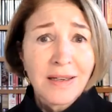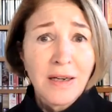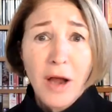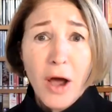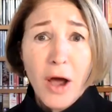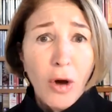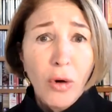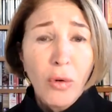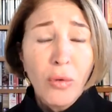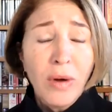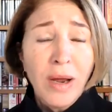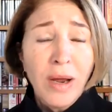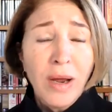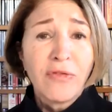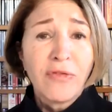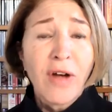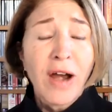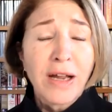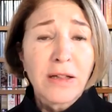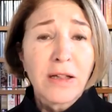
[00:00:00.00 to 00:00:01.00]
no. And
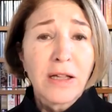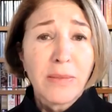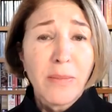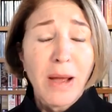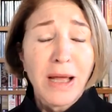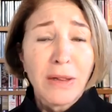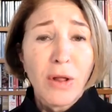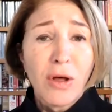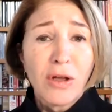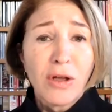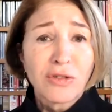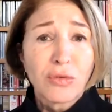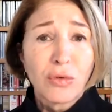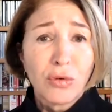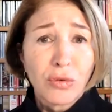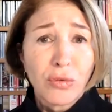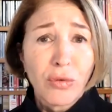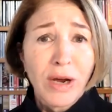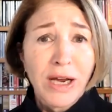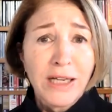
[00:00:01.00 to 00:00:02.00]
frankly, my law school
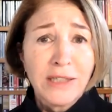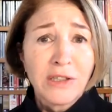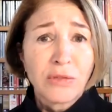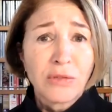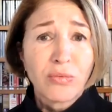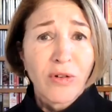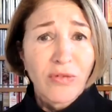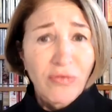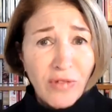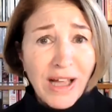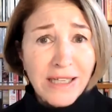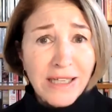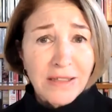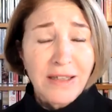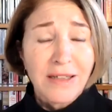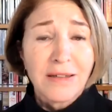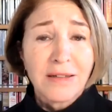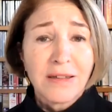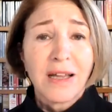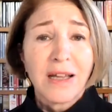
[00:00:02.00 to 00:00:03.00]
grades
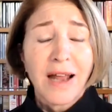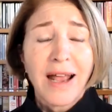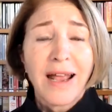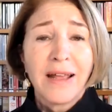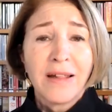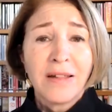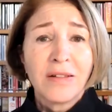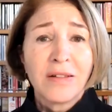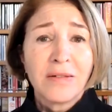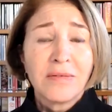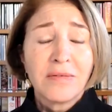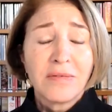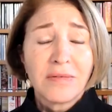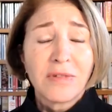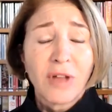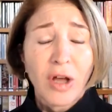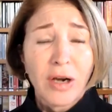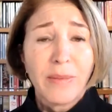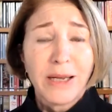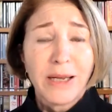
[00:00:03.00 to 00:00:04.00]
reflected that I hadn't
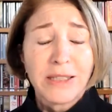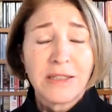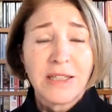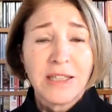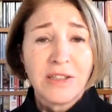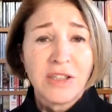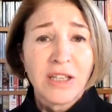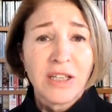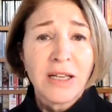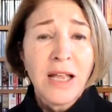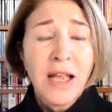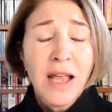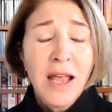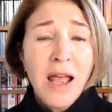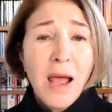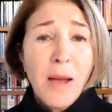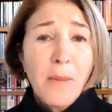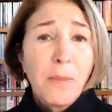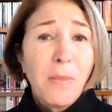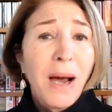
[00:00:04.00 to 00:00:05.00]
thought about teaching,
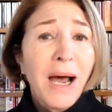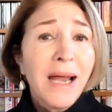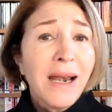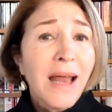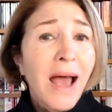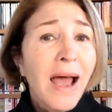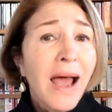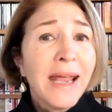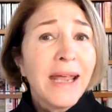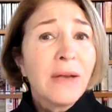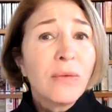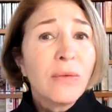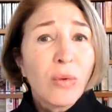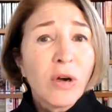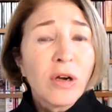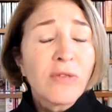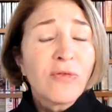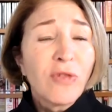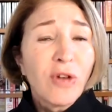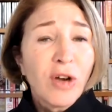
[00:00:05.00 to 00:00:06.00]
but I had
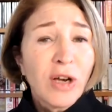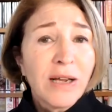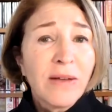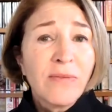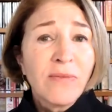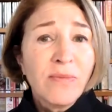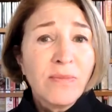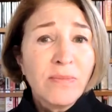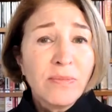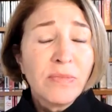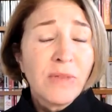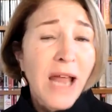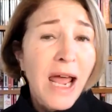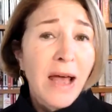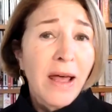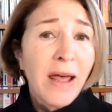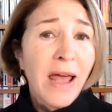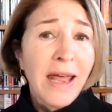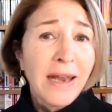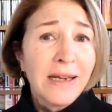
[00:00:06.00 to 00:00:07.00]
worked for him
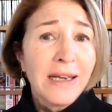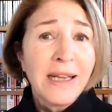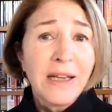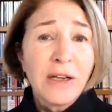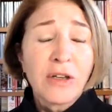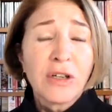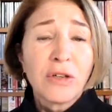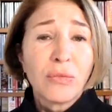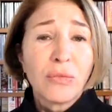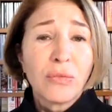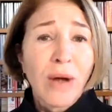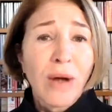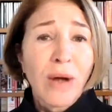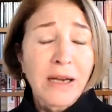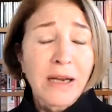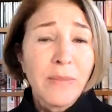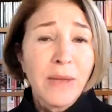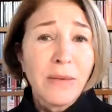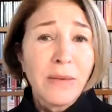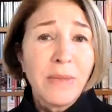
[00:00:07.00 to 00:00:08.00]
and he could
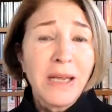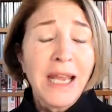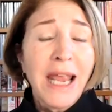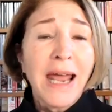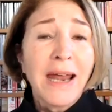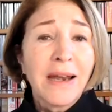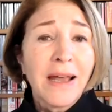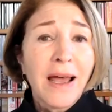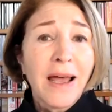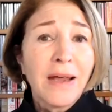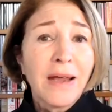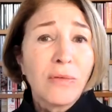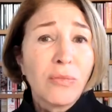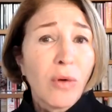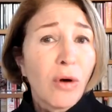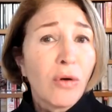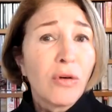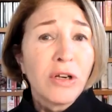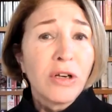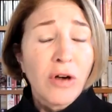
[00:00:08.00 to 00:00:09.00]
recommend me. And I
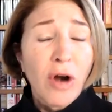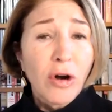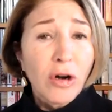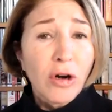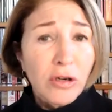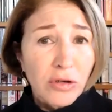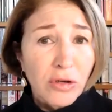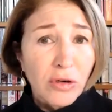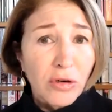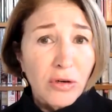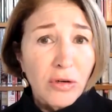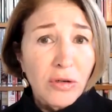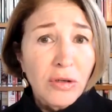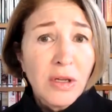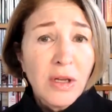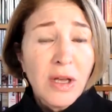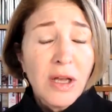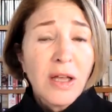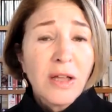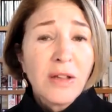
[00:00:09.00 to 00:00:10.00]
wrote an article
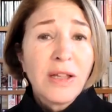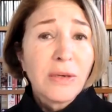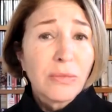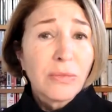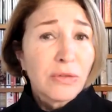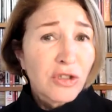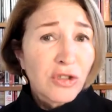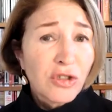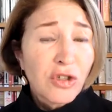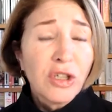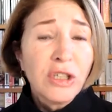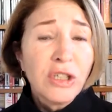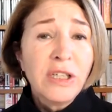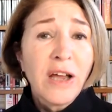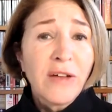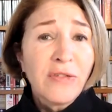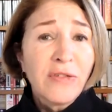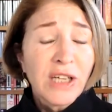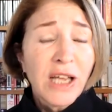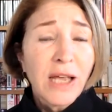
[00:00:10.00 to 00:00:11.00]
that was good
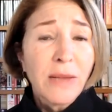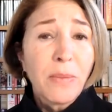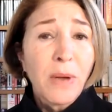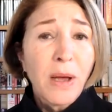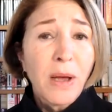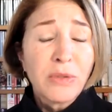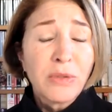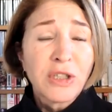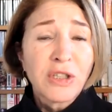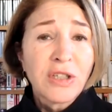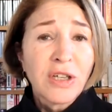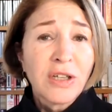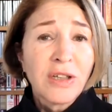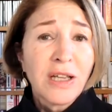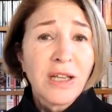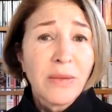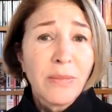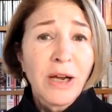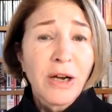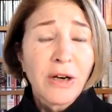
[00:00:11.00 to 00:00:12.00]
enough to get published in
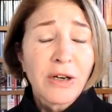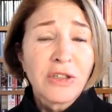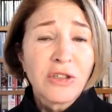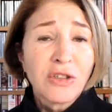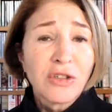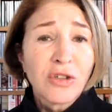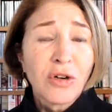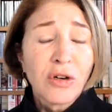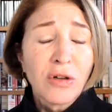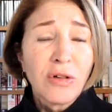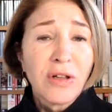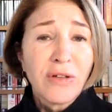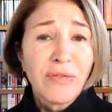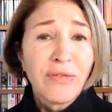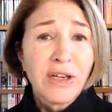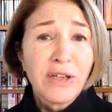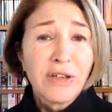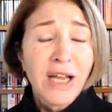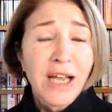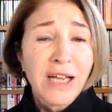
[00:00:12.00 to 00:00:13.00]
the American Journal of
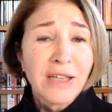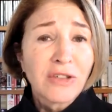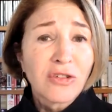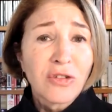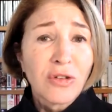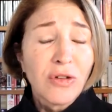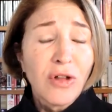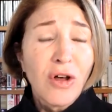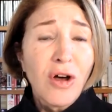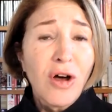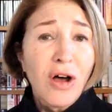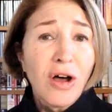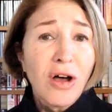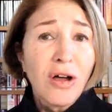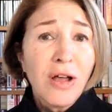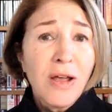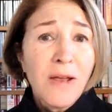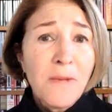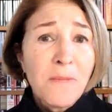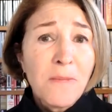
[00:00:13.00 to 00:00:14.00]
International Law.